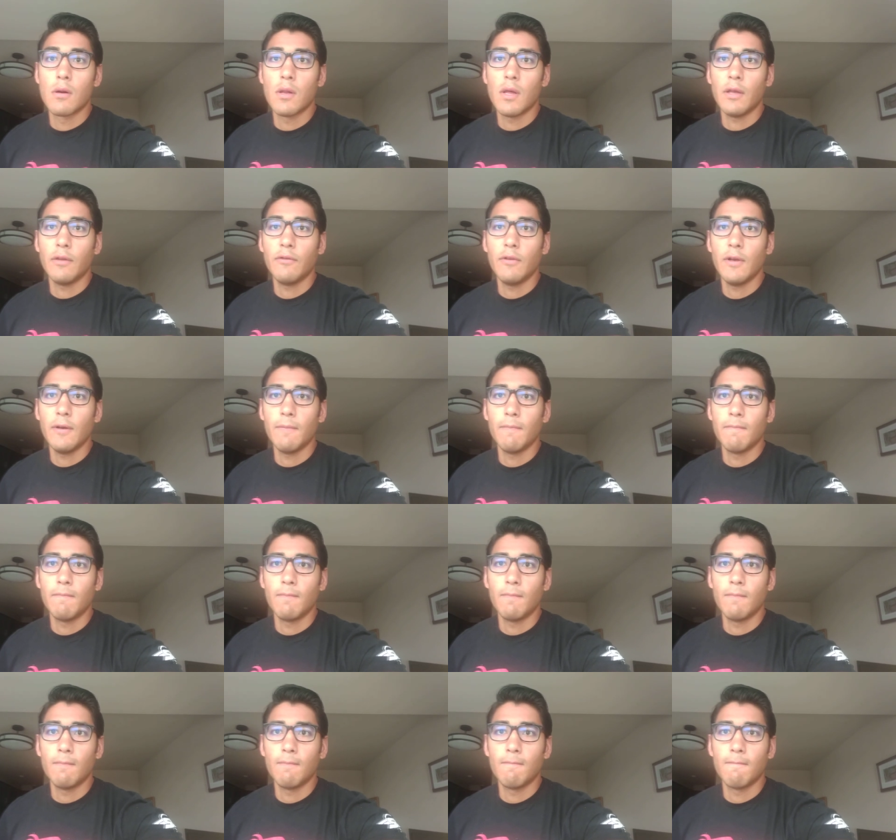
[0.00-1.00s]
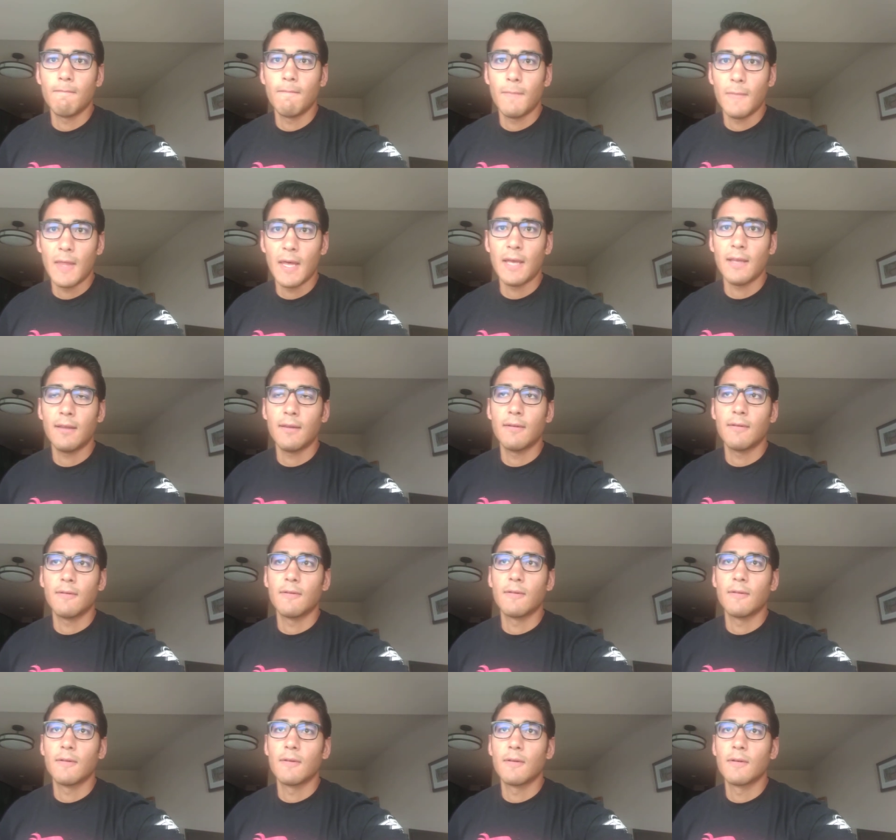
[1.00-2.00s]
That's it.
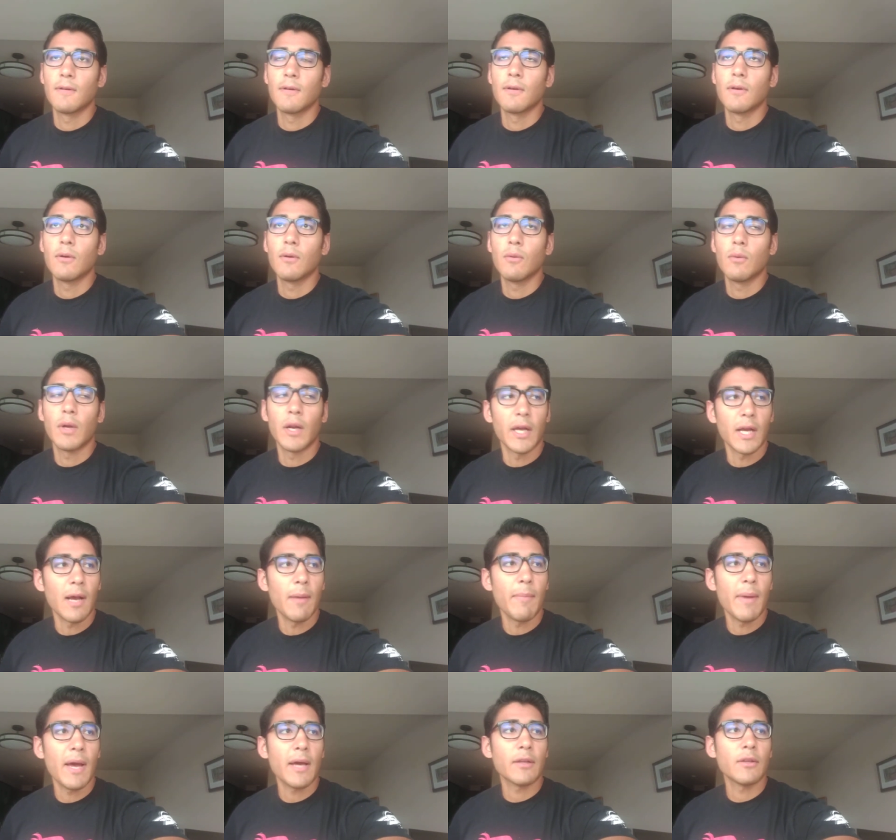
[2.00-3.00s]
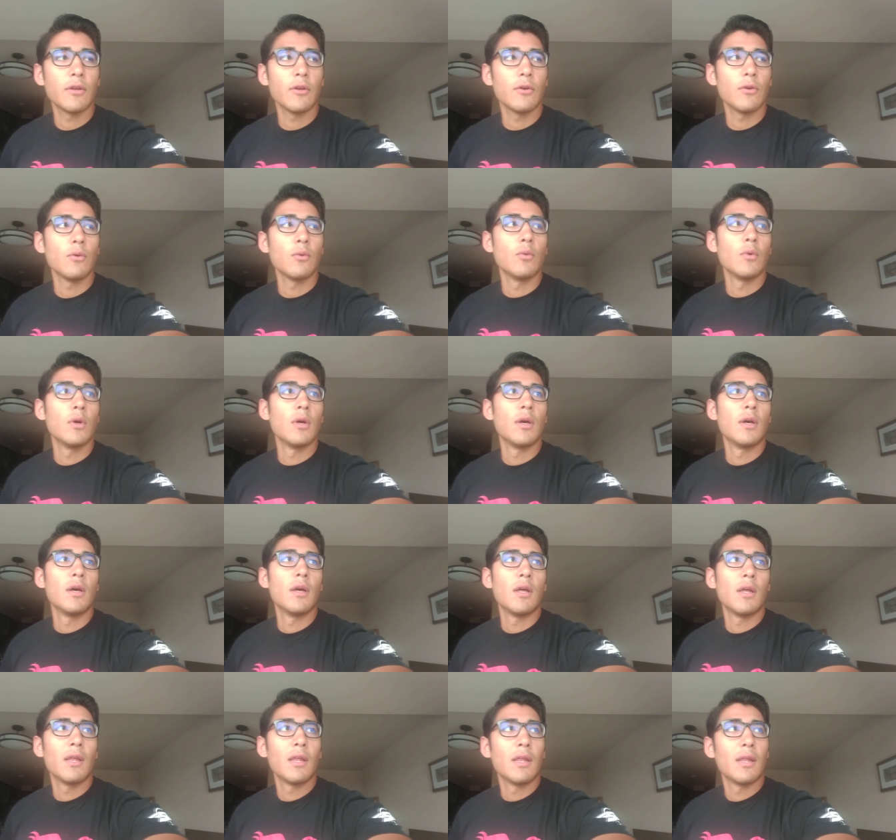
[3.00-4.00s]
That's what I got back to.
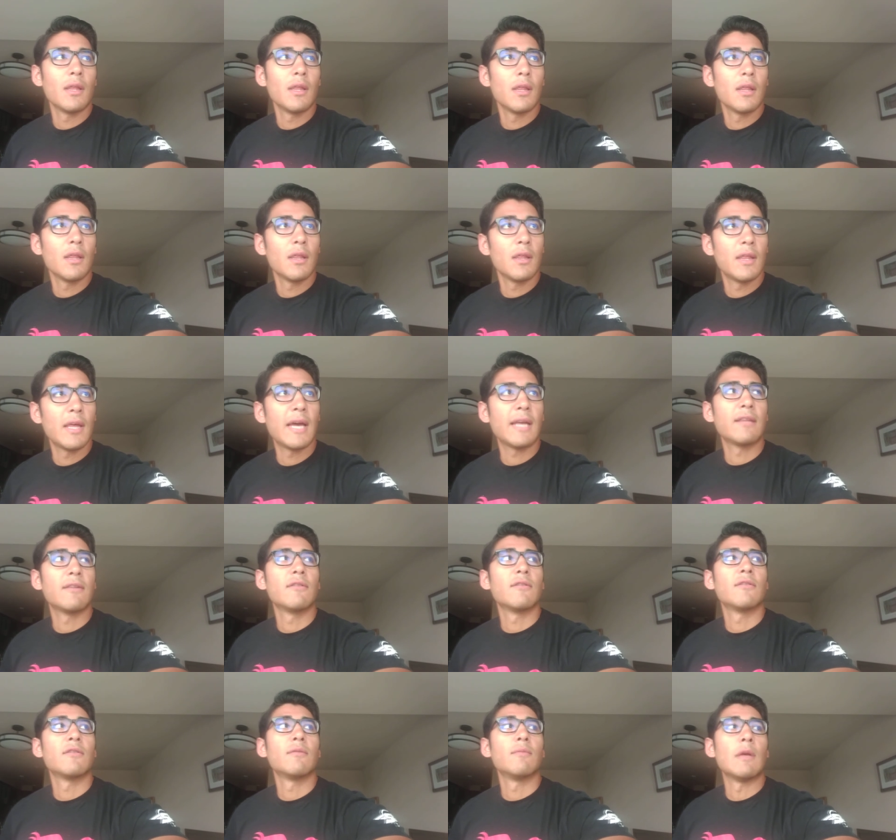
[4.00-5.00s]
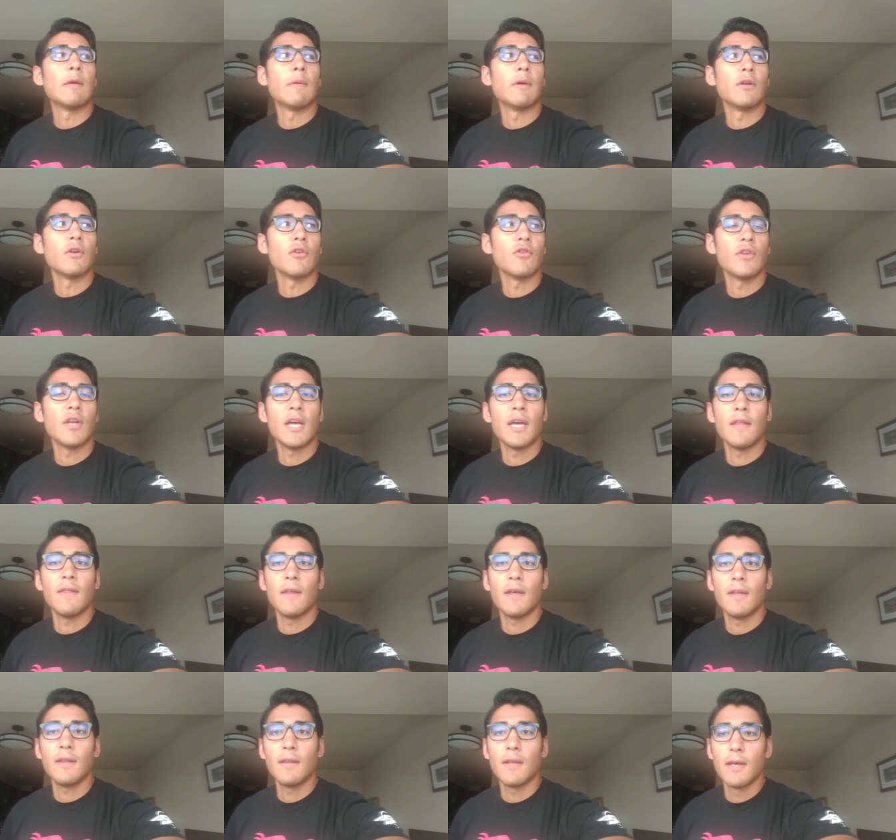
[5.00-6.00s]
That's made me understand
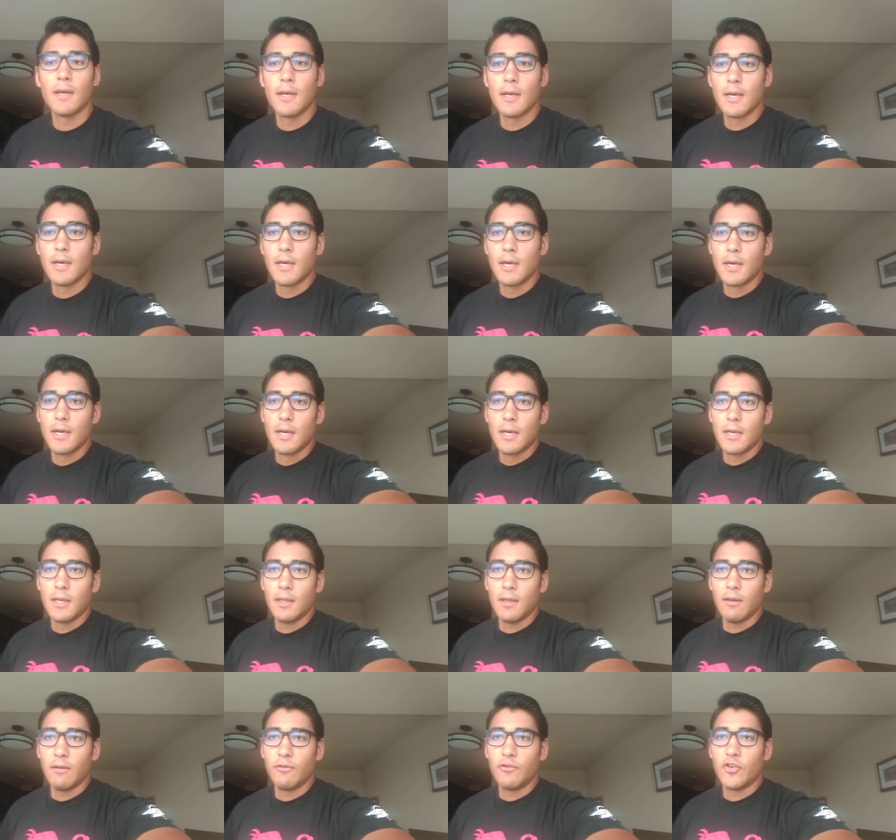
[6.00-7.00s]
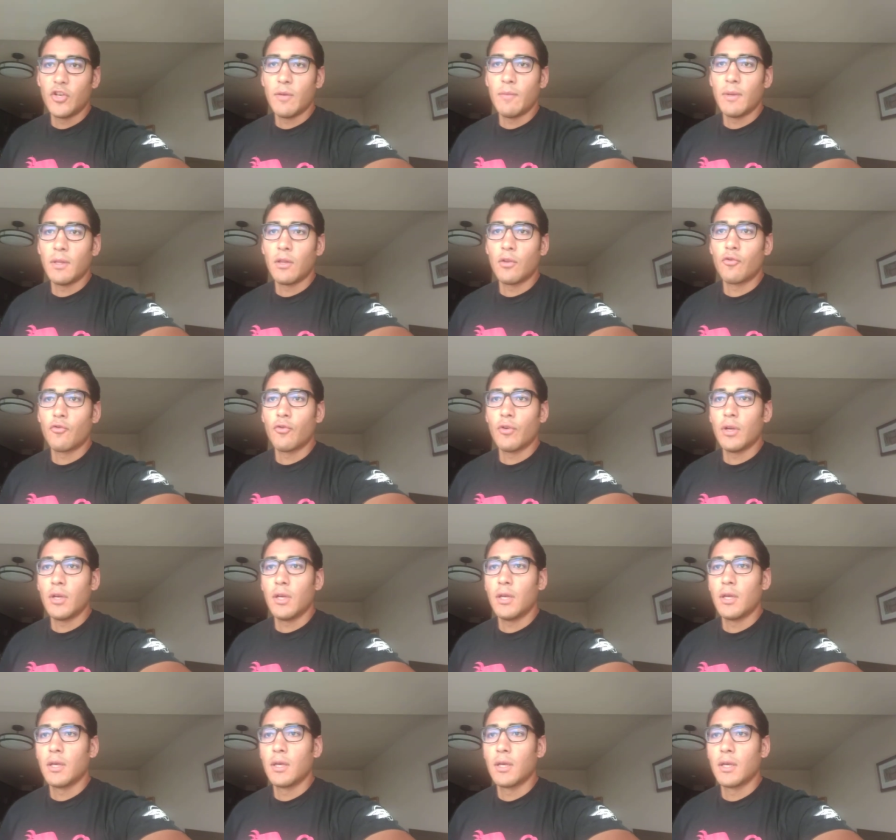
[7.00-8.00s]
that this gym
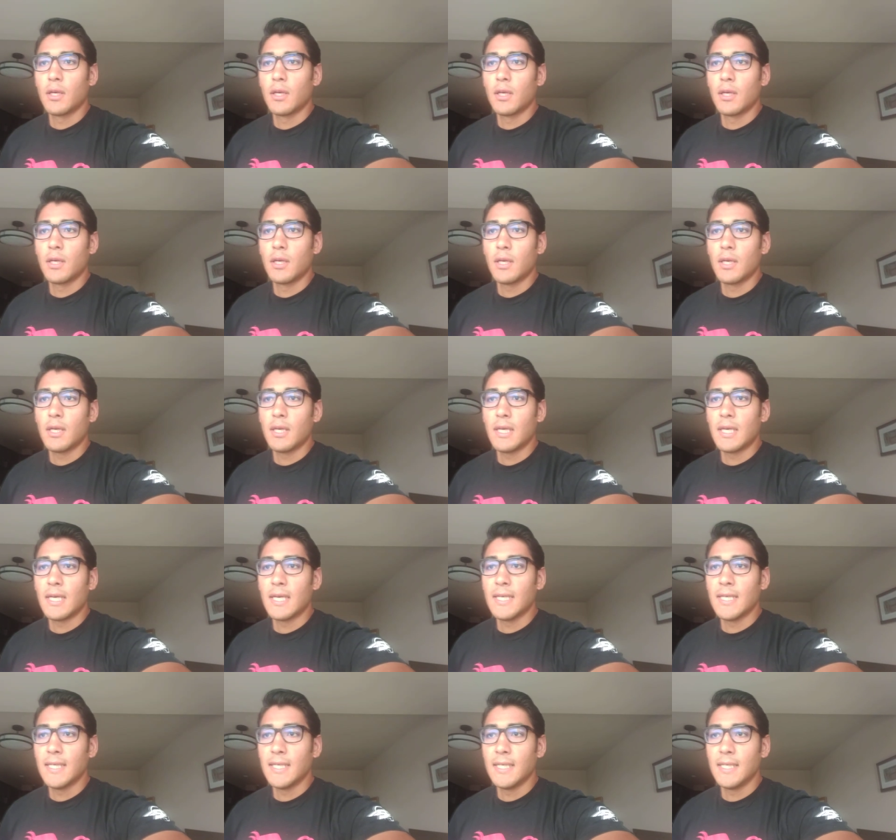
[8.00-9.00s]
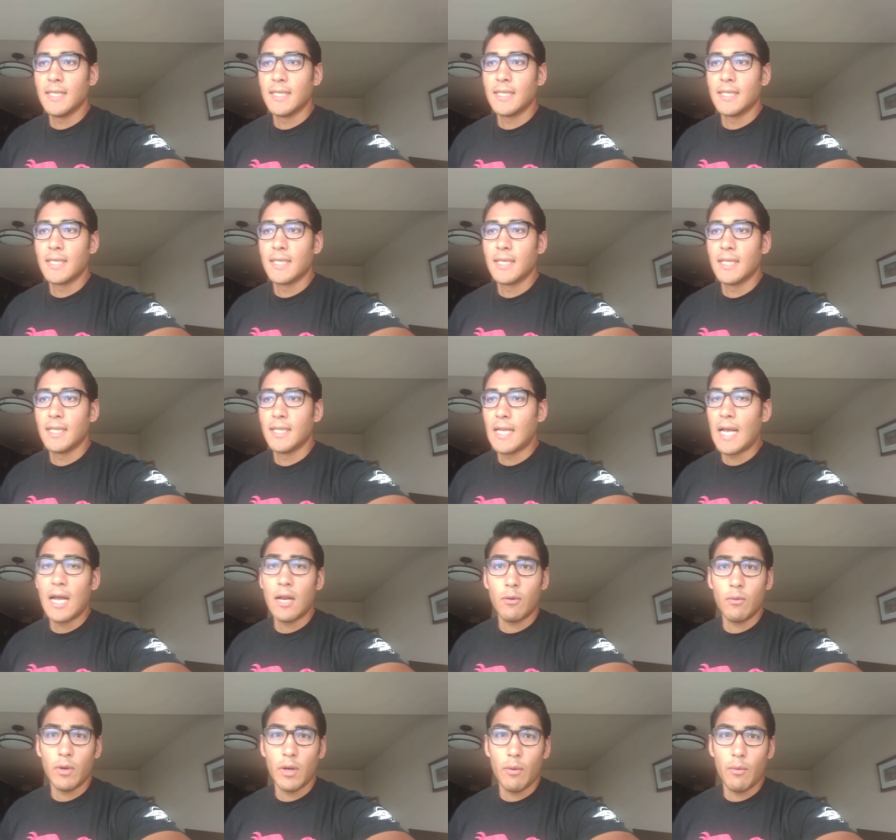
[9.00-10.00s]
industry is
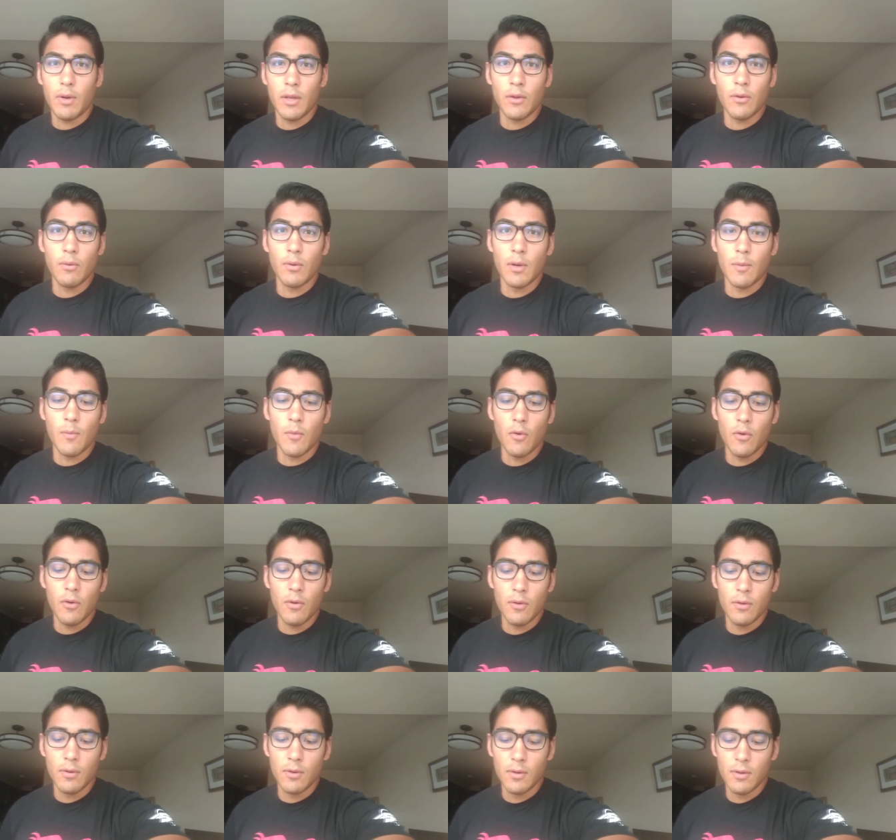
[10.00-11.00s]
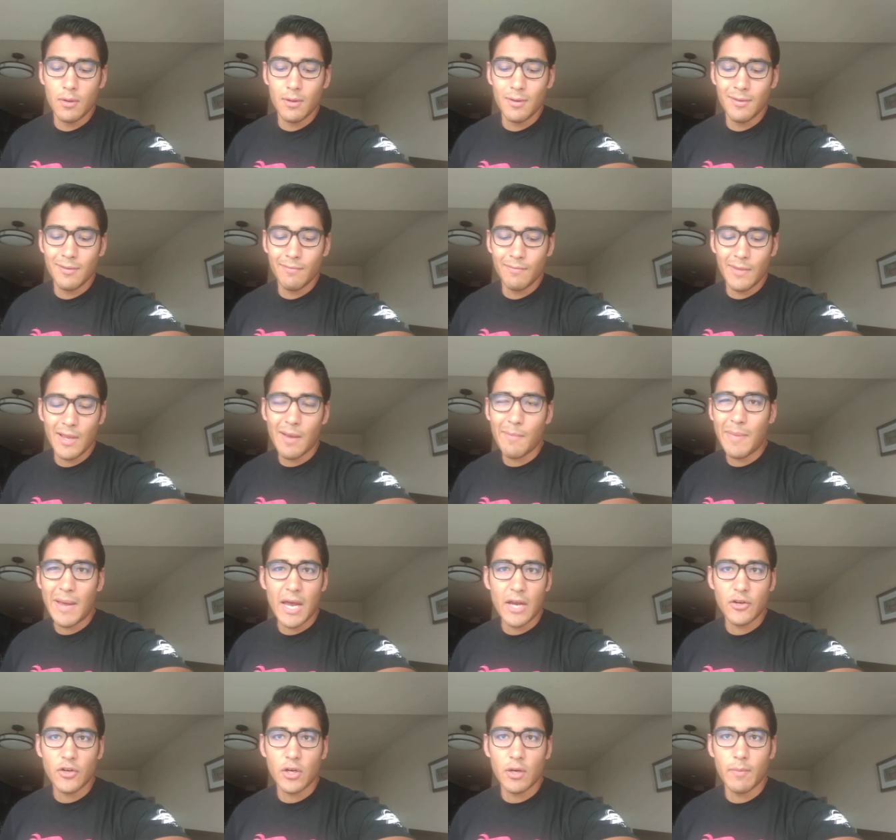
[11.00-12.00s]
not what I want to do anymore. I'm not
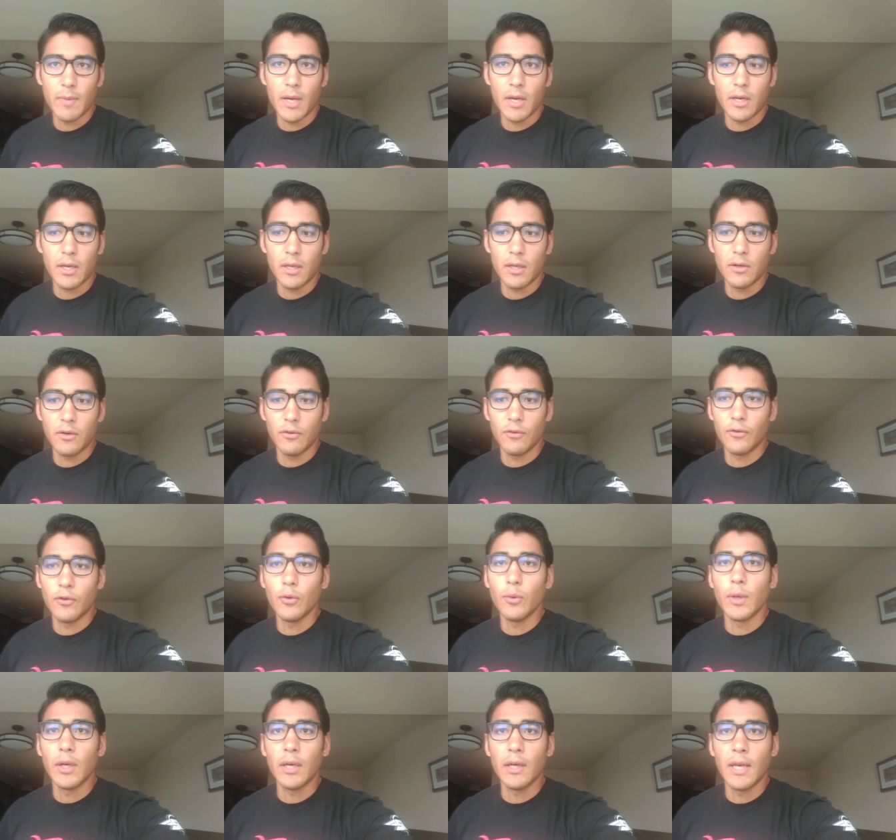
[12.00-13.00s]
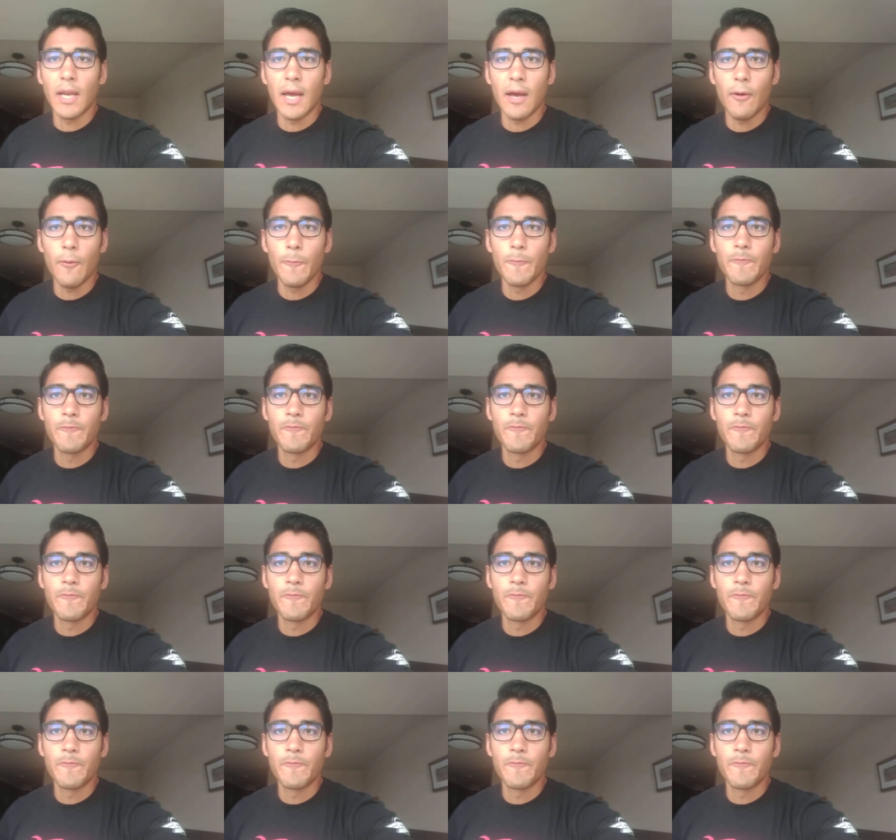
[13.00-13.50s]
passionate about it. Just do it now.